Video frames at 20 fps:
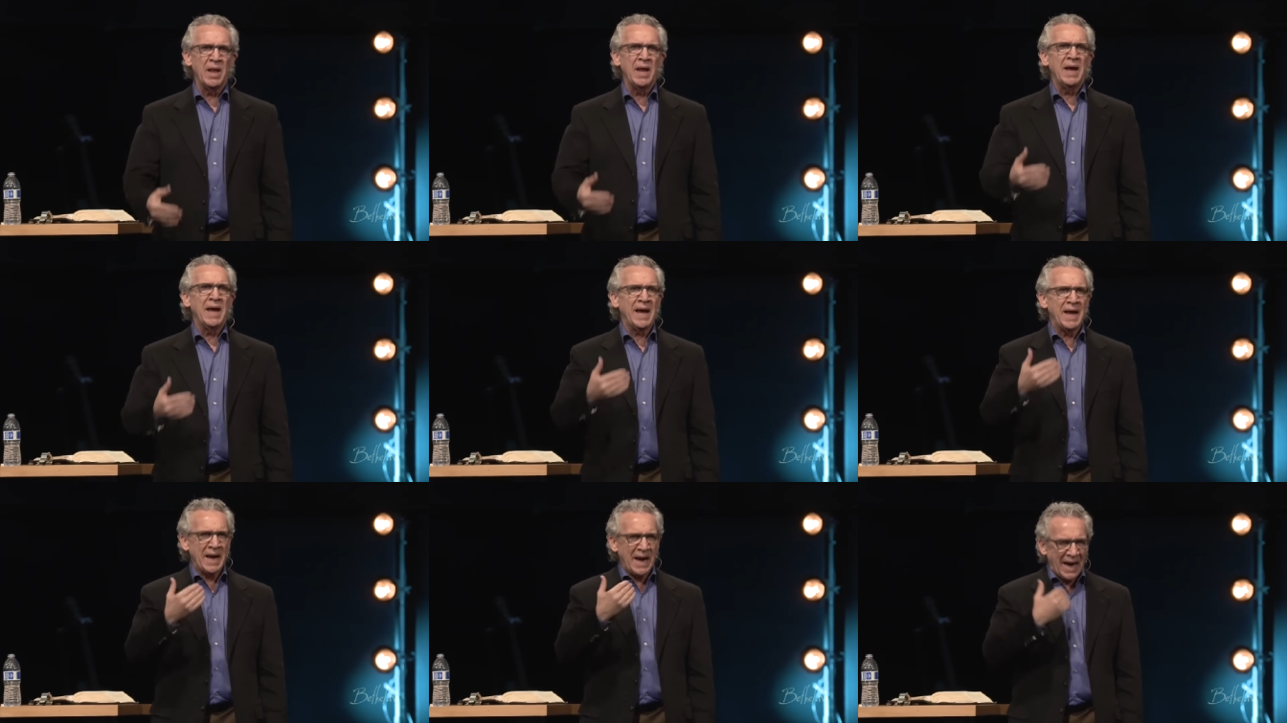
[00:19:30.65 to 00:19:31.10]

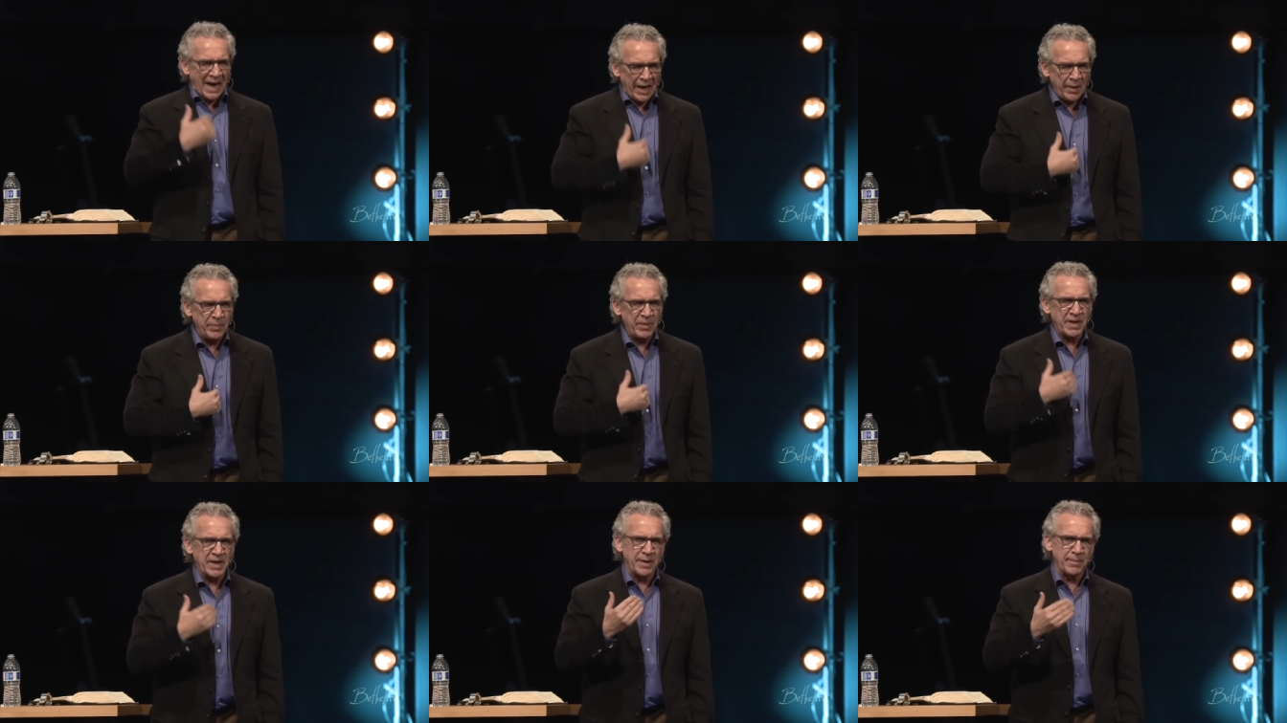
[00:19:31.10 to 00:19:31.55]
and I
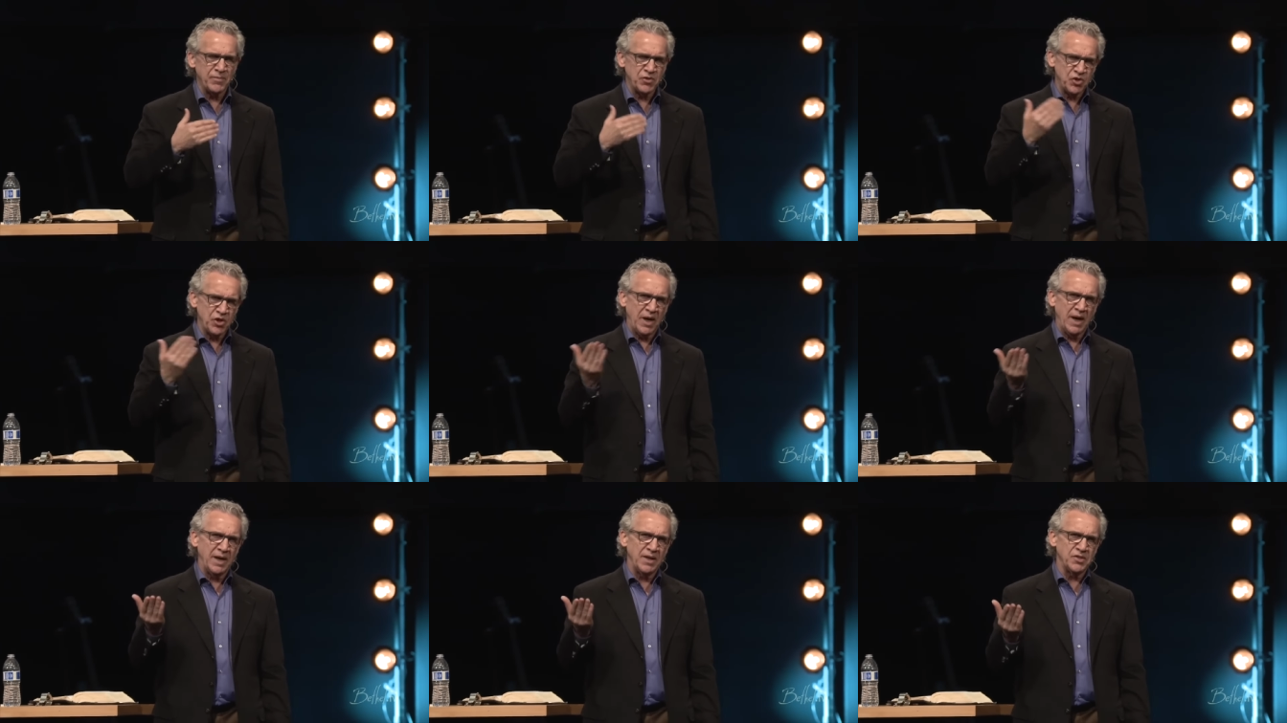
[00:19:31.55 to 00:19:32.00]
become
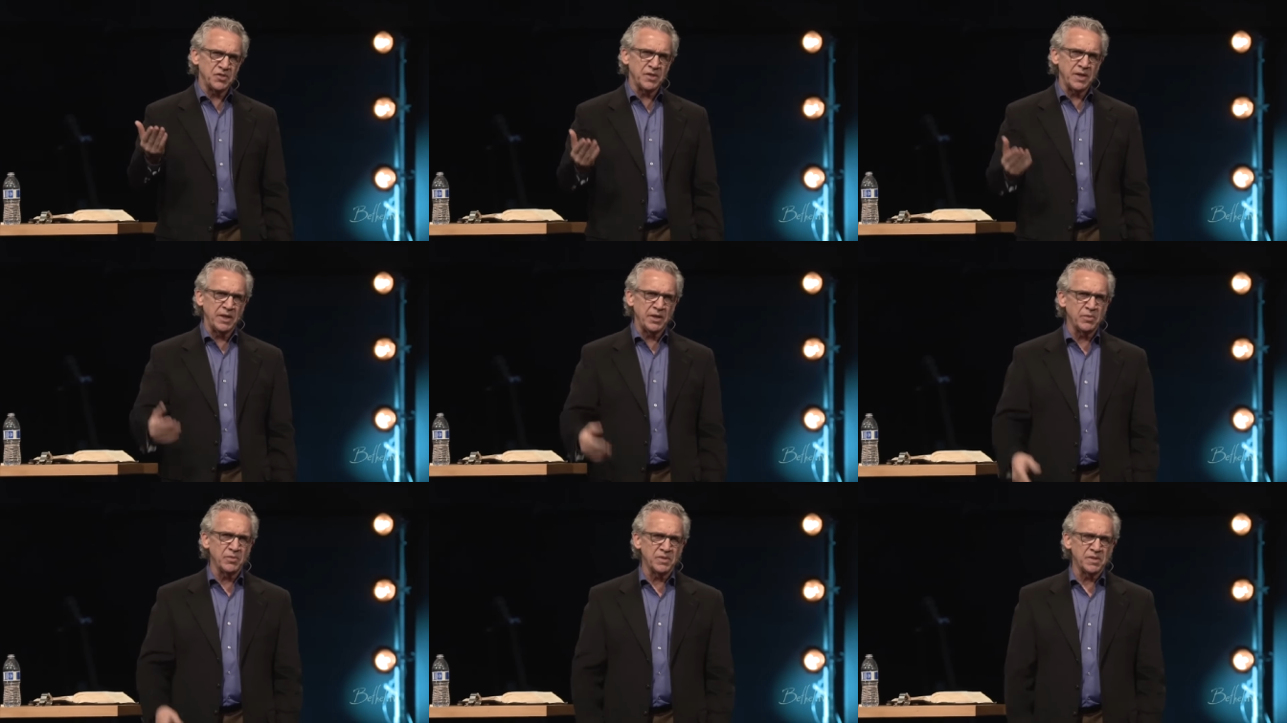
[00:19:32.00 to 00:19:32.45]
changed
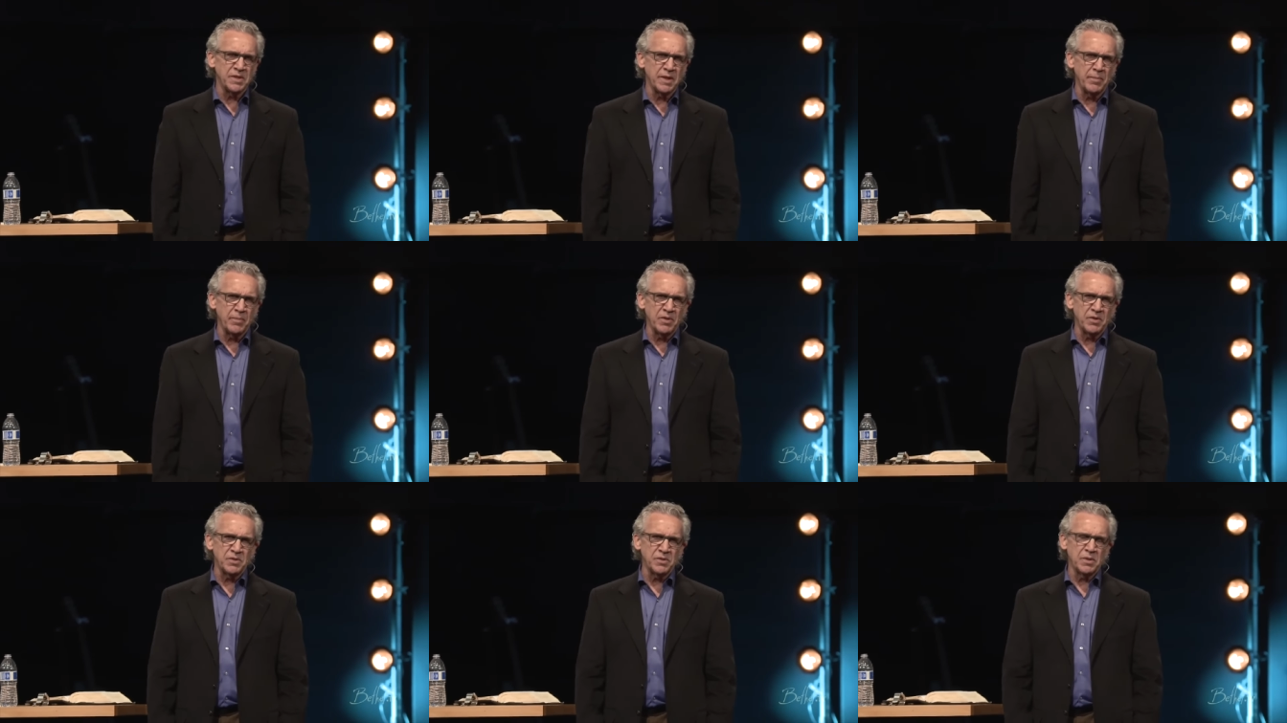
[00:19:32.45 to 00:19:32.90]
into his
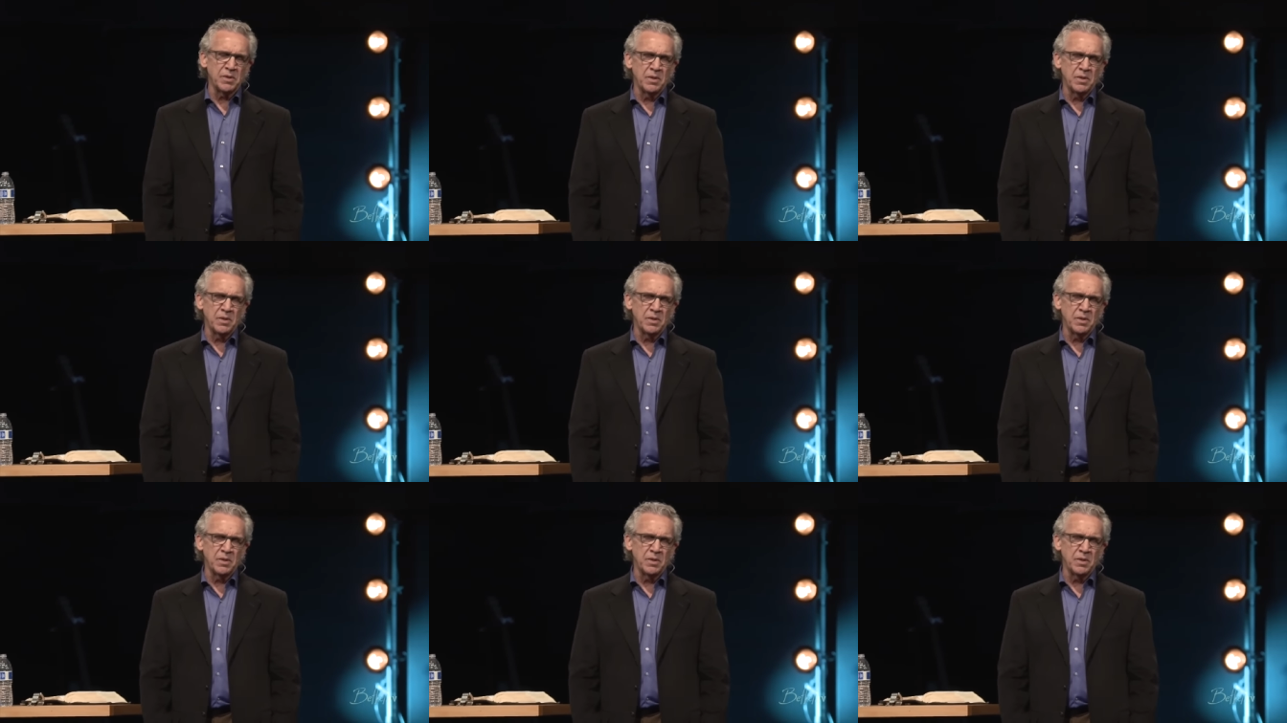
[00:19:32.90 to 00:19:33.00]
image.